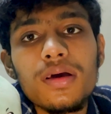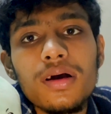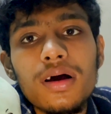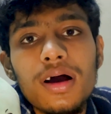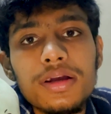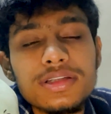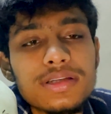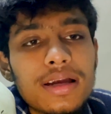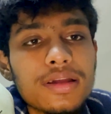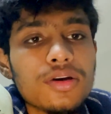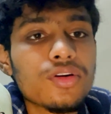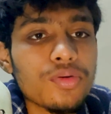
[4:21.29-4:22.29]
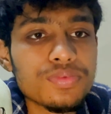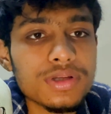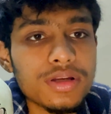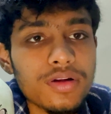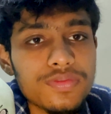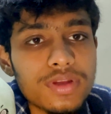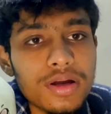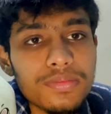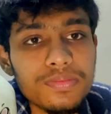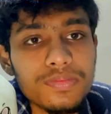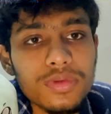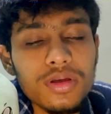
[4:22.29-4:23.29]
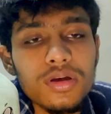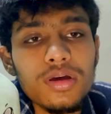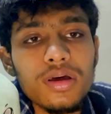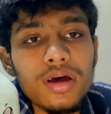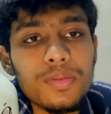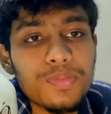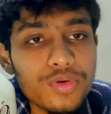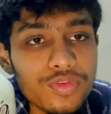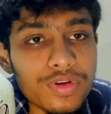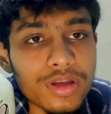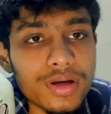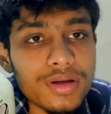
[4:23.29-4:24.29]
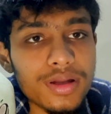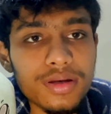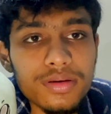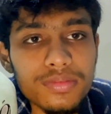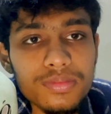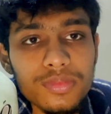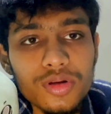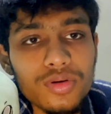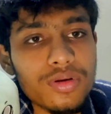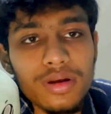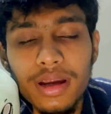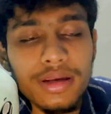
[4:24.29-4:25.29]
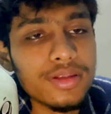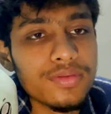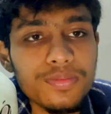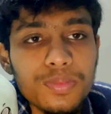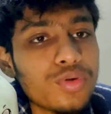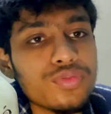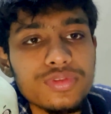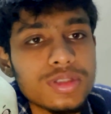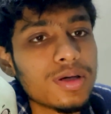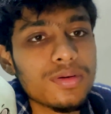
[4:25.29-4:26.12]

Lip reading: understanding groups and all of that, and proving it, and, you know, writing proofs.